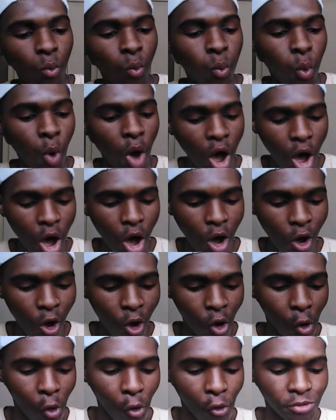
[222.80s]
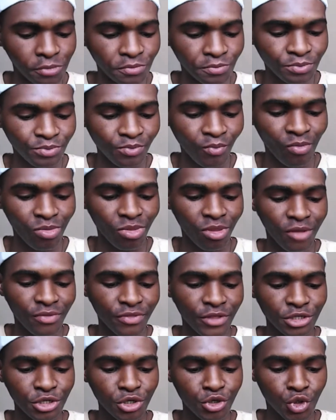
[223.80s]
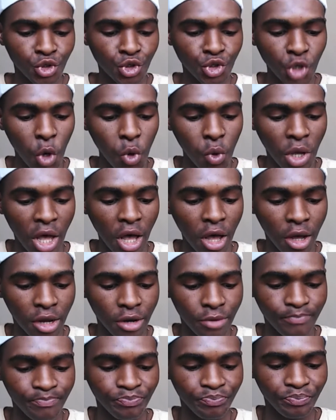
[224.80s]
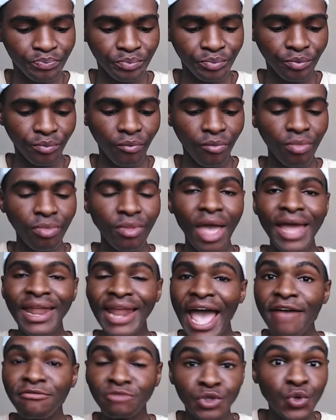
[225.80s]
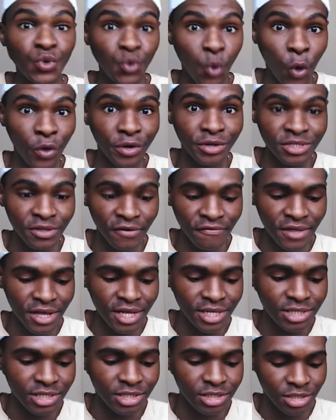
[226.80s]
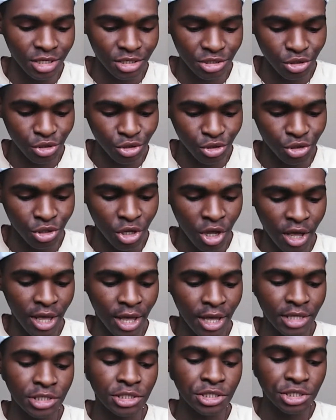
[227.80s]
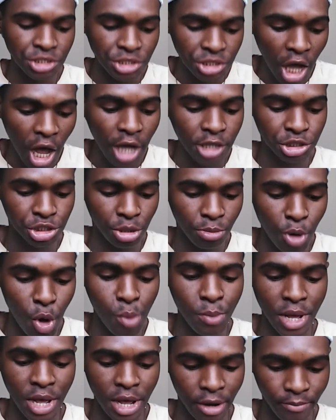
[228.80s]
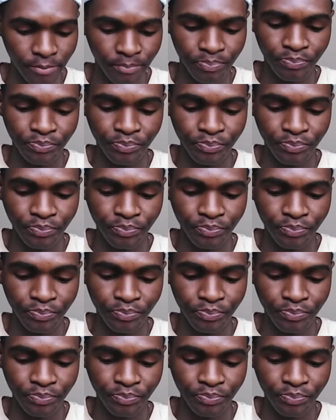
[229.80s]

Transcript: Whoa. This is so good. And I have two orders of this. This is such a moment.